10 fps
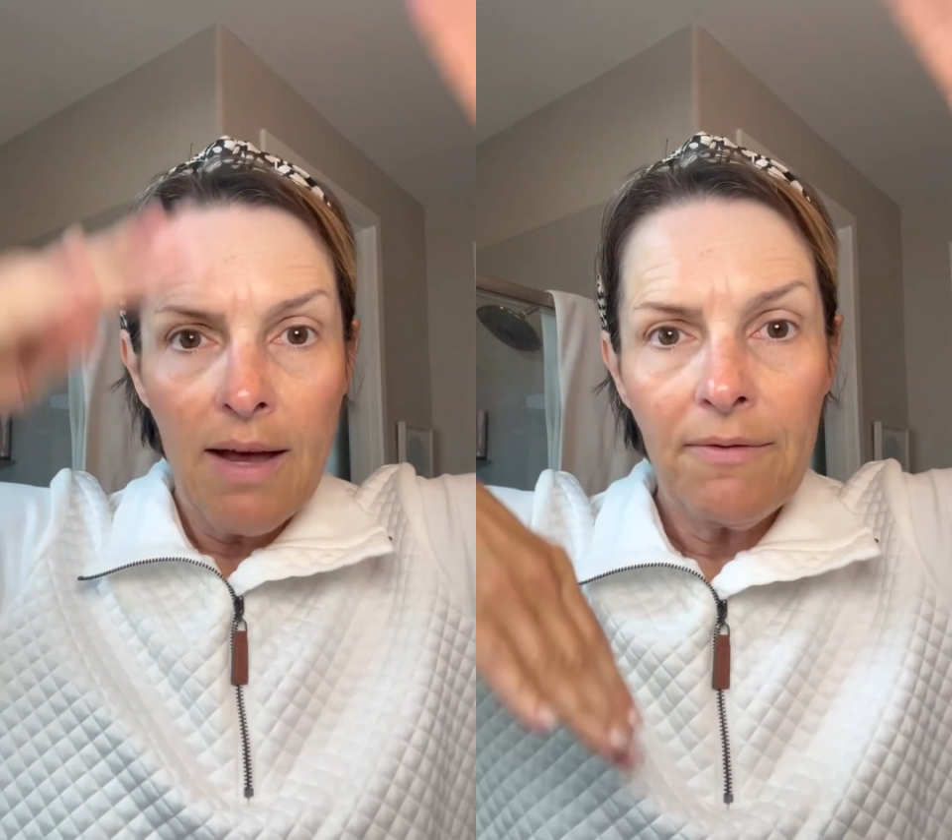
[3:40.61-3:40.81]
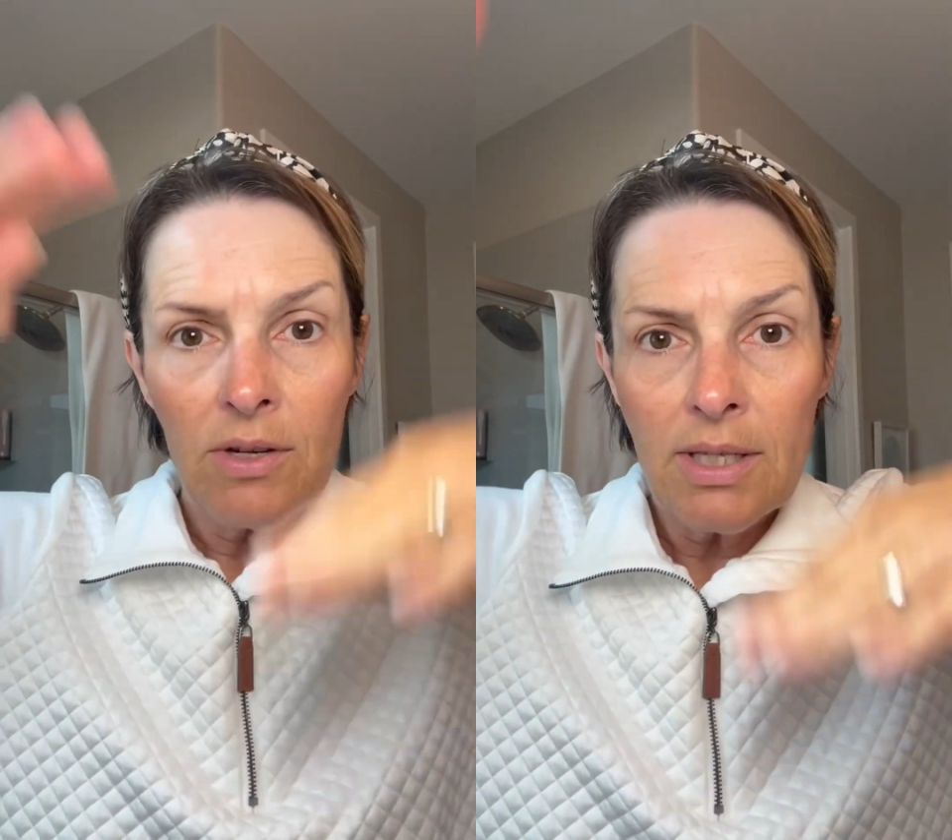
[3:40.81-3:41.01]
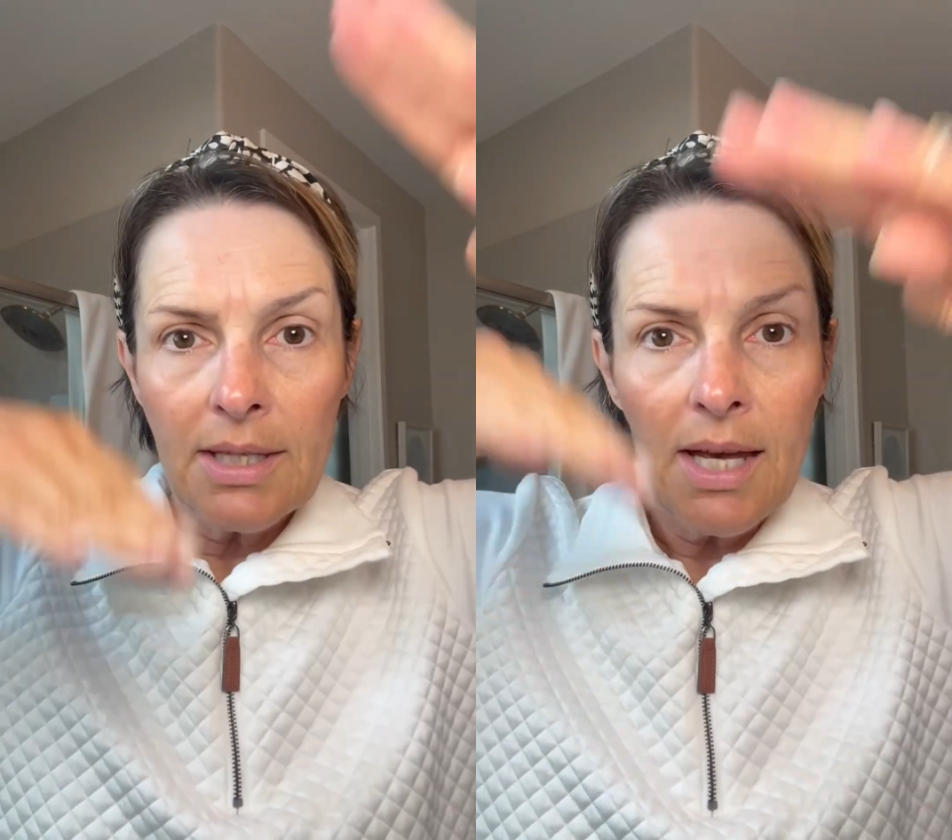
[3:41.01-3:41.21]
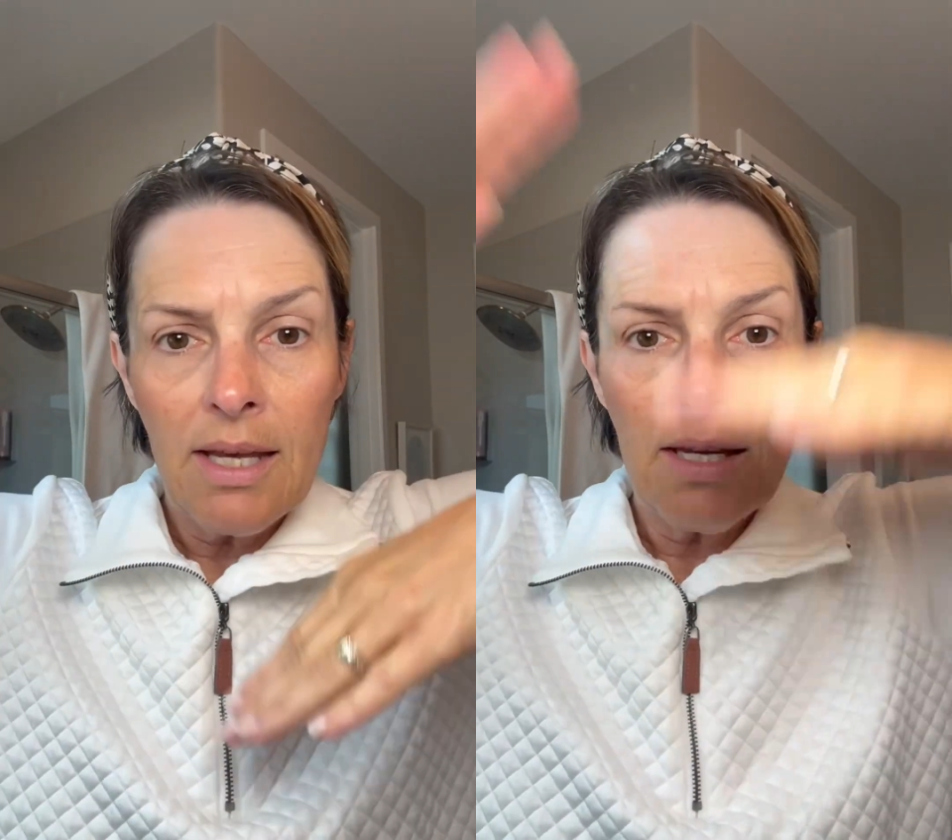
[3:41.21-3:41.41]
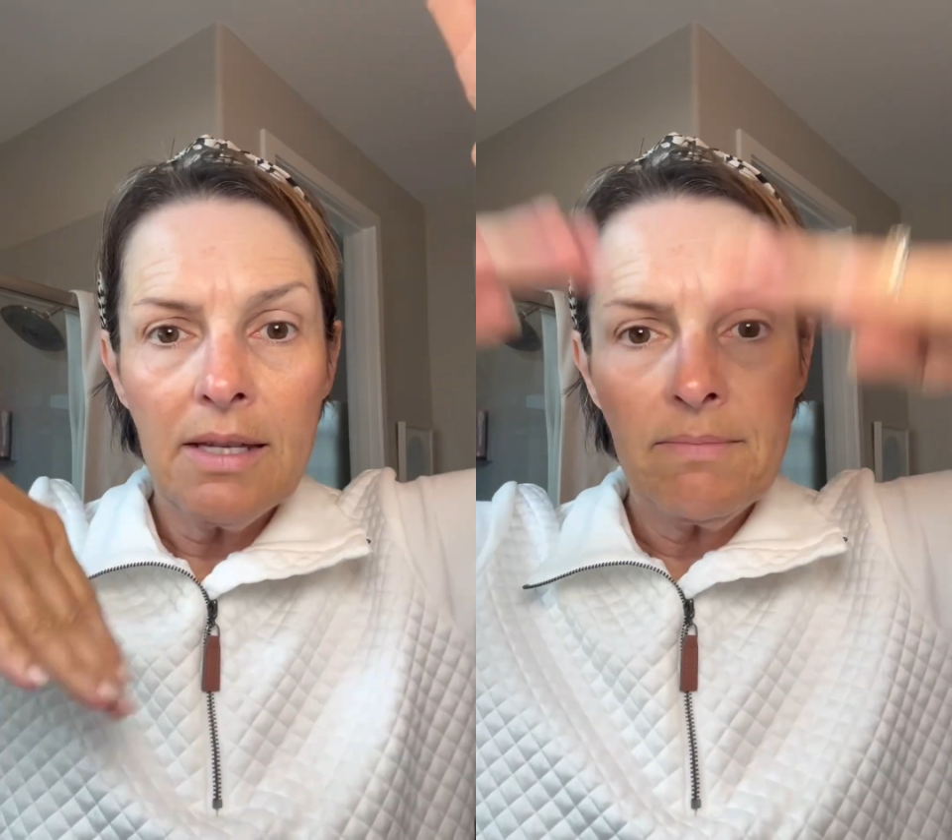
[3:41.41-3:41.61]
for a
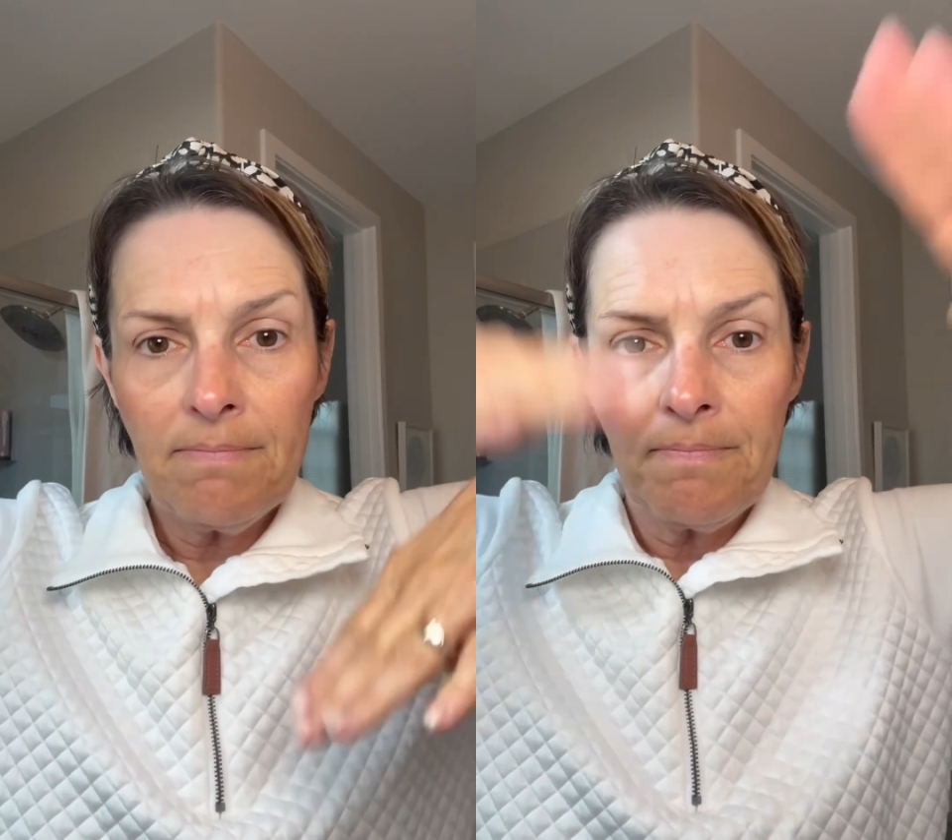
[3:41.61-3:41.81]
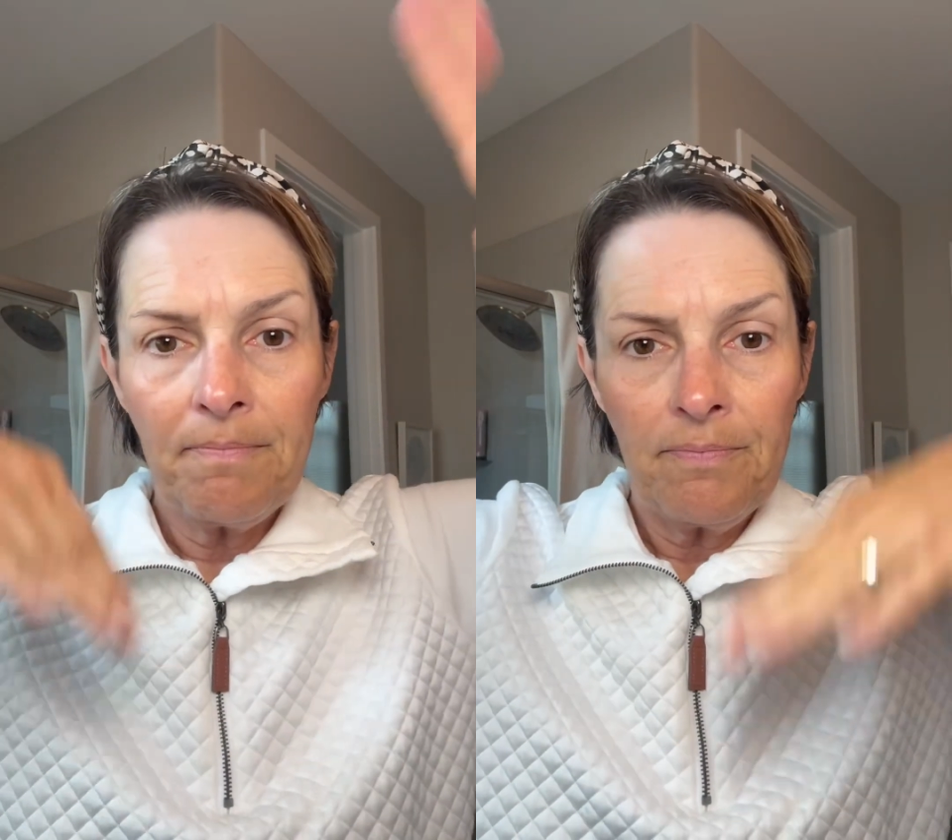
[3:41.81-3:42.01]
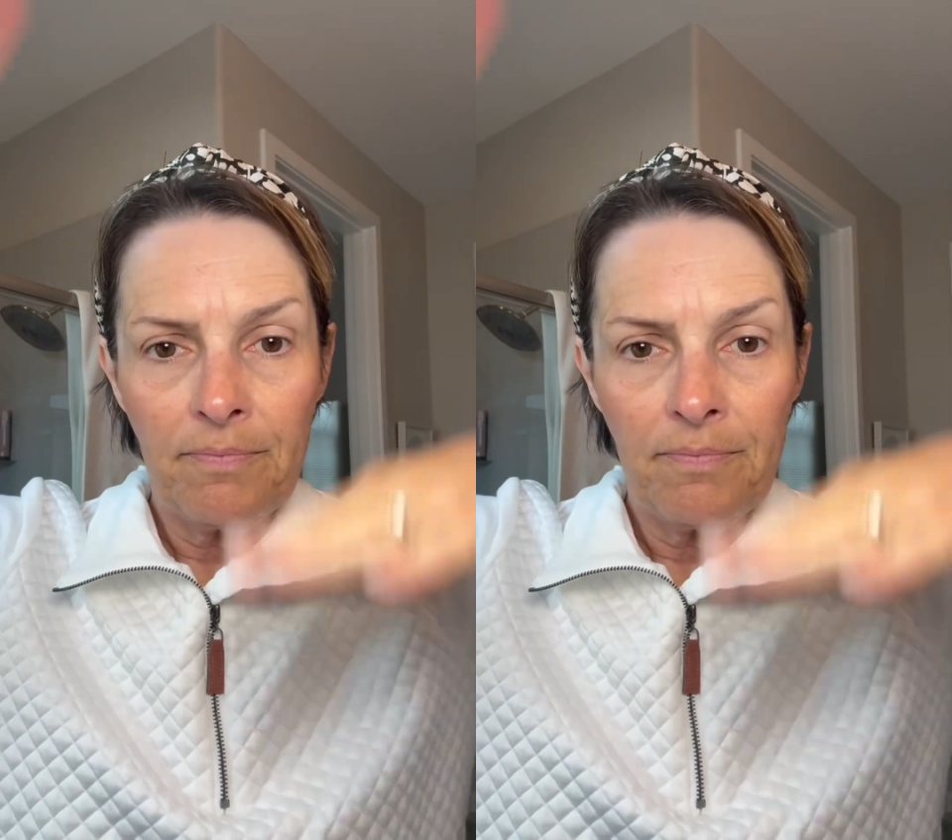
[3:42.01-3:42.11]
second.